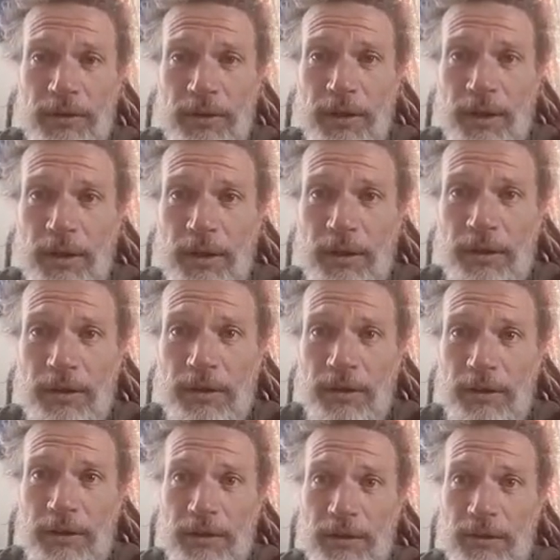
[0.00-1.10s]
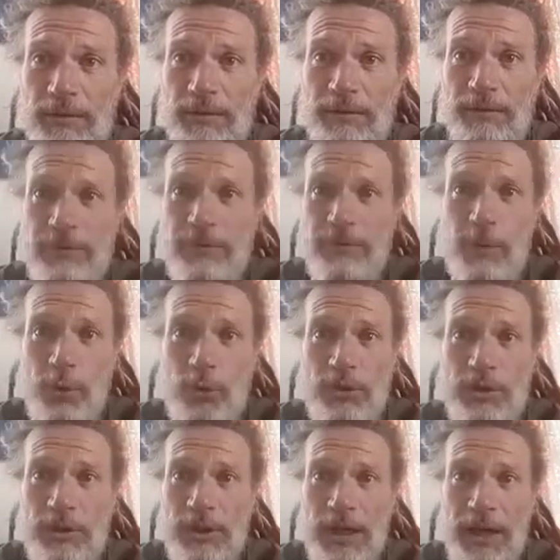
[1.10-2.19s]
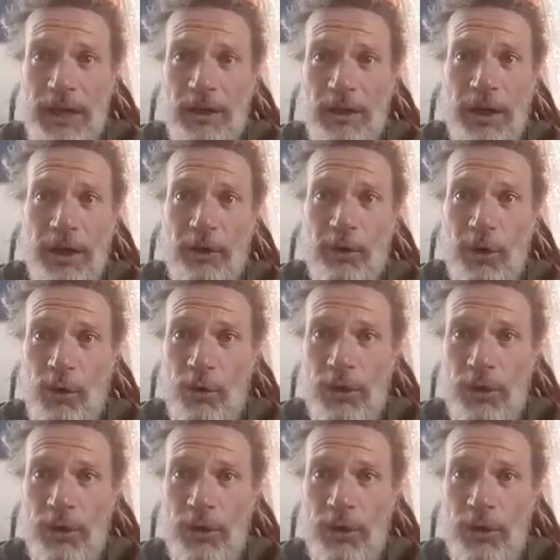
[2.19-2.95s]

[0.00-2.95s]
food that I grow,